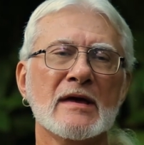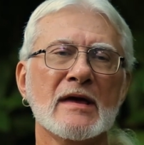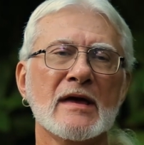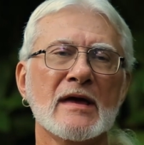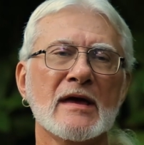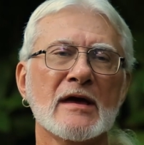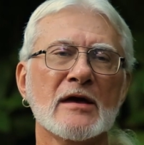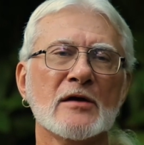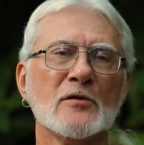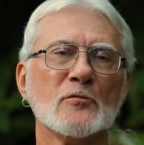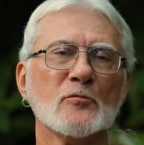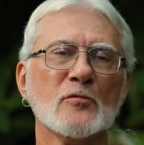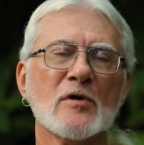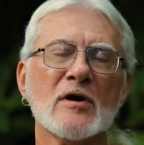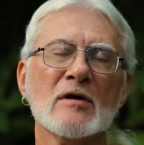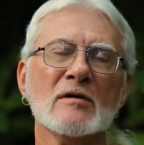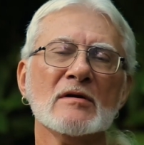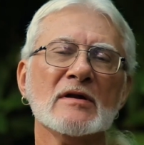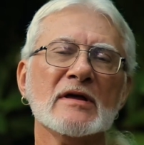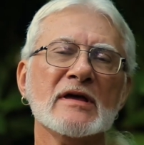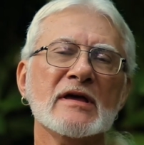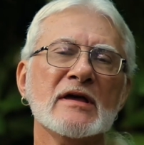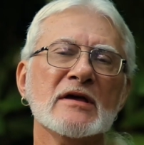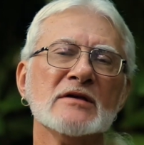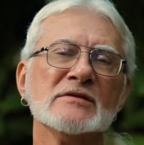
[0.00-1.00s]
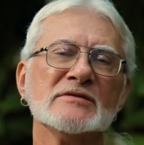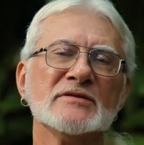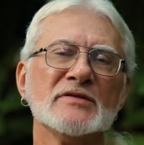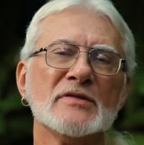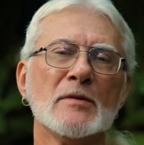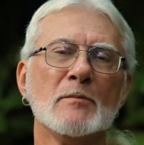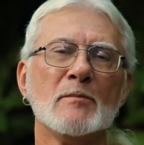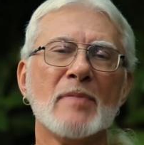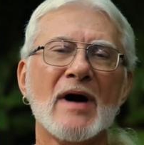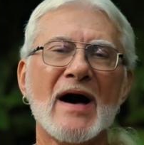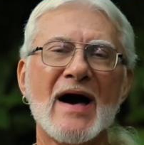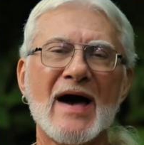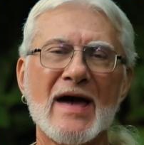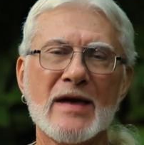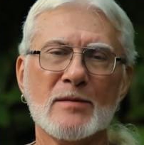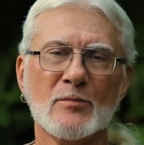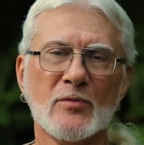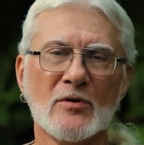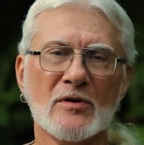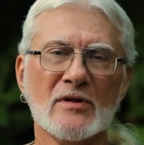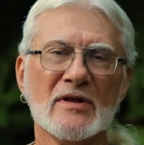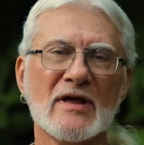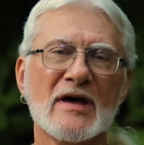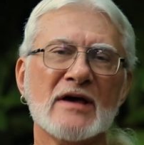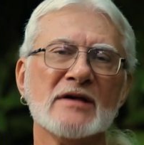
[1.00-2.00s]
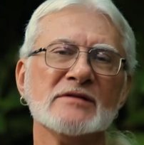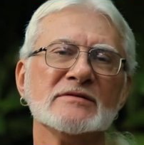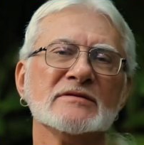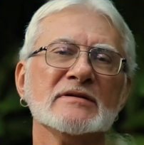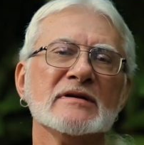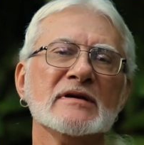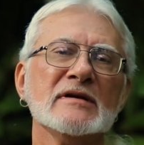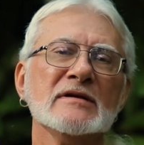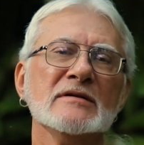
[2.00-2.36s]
and rarely is the Bible as